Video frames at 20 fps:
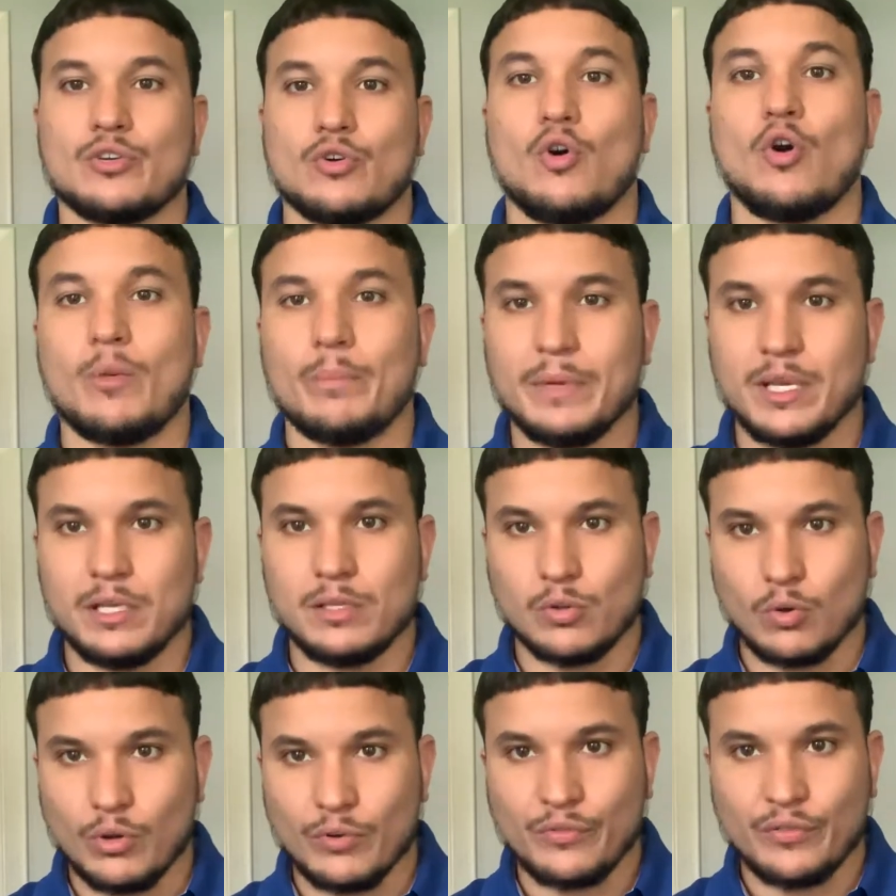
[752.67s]
Call me,
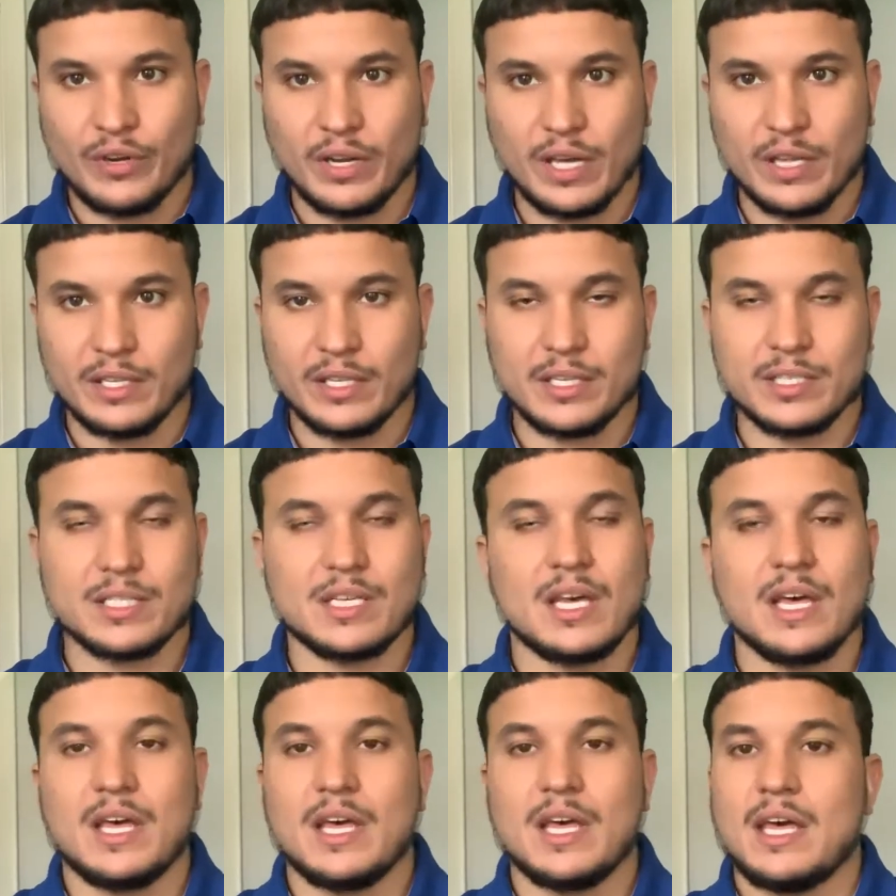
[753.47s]
Lloyd Fernandez,
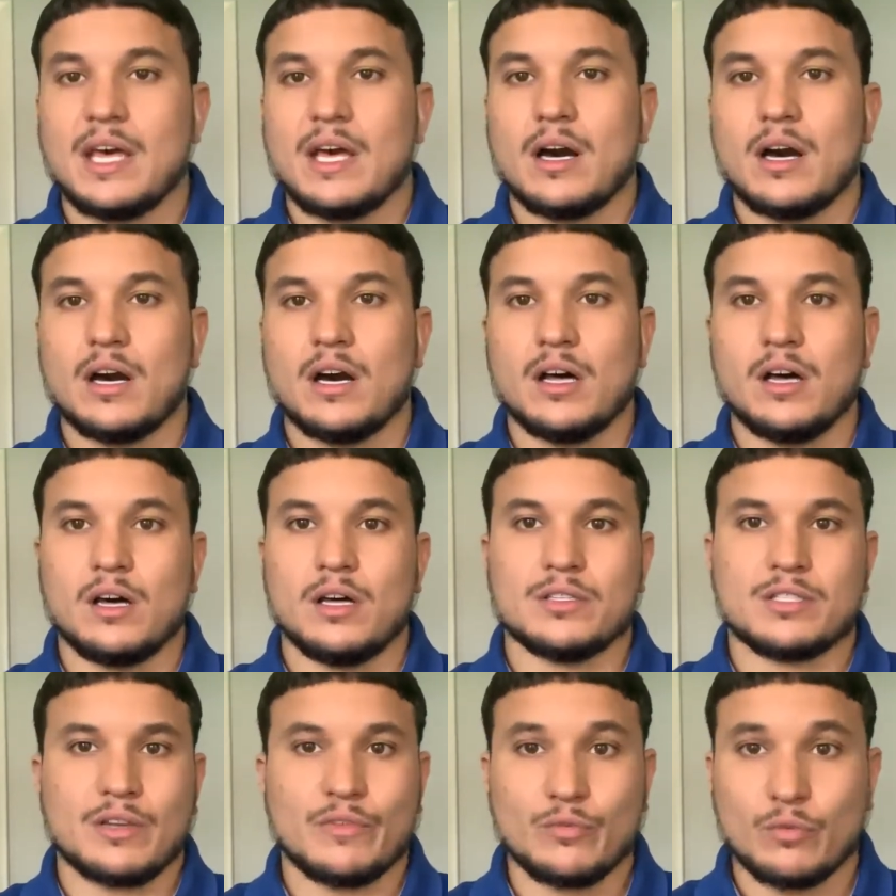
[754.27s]

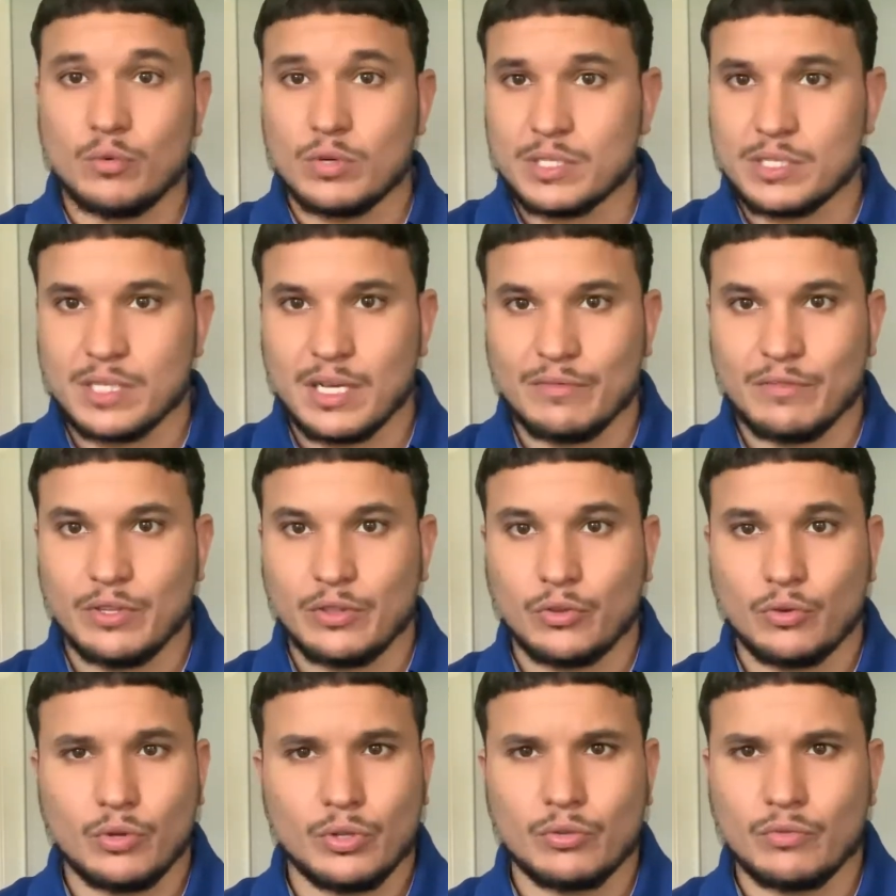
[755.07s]

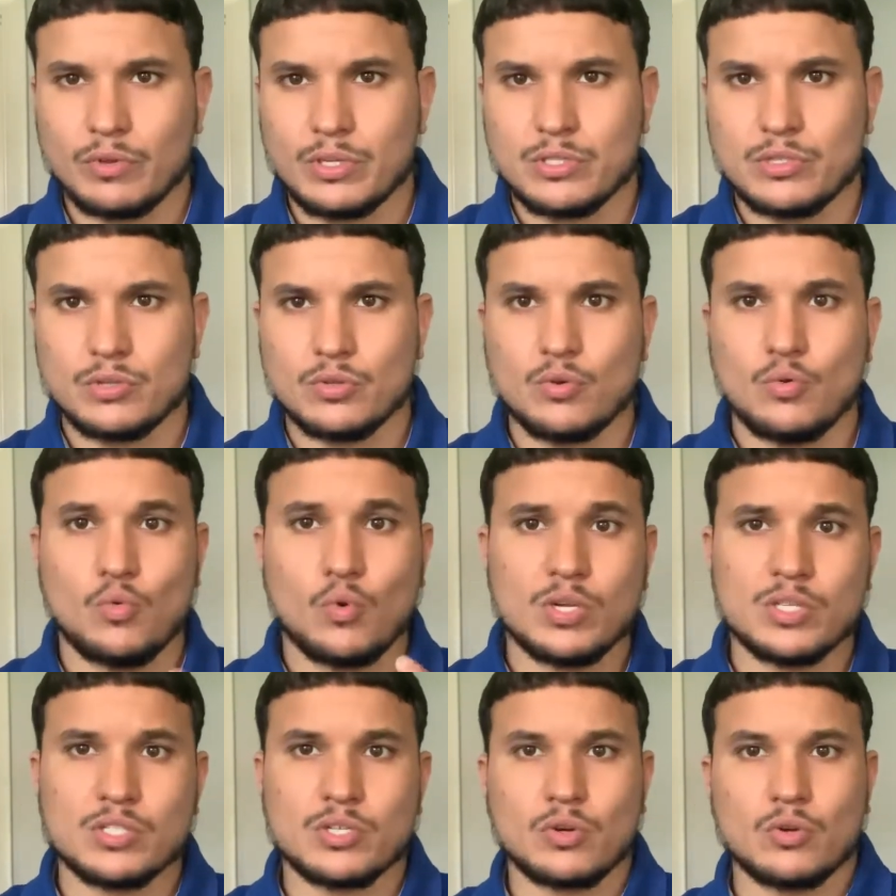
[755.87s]

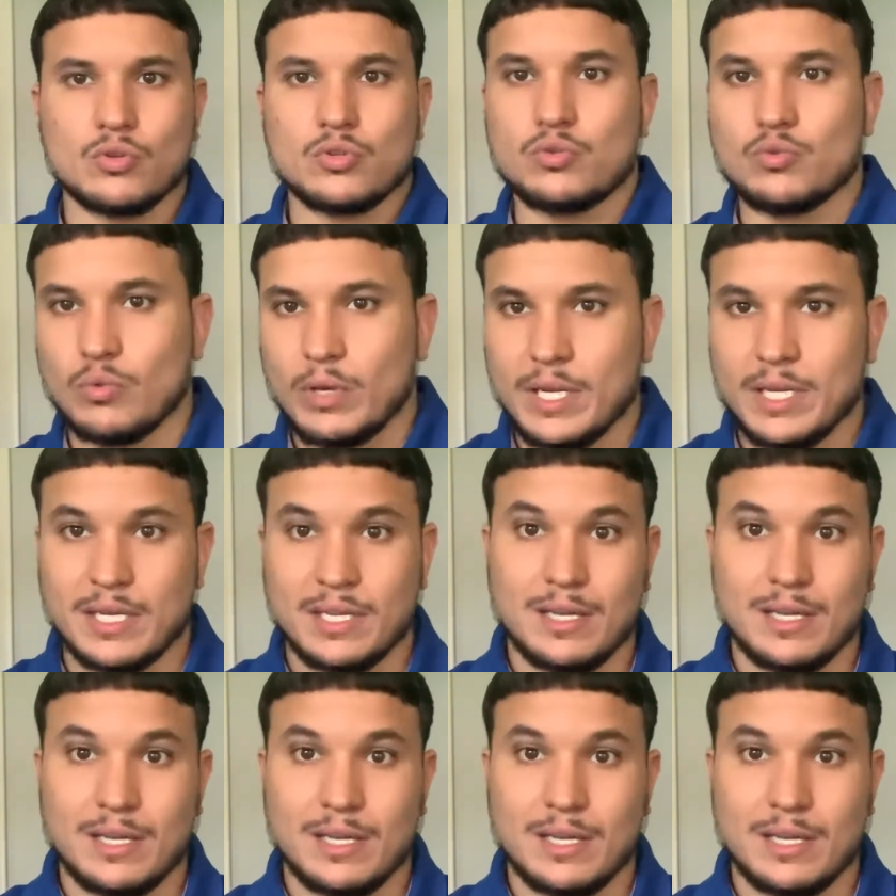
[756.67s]
717-332-1028,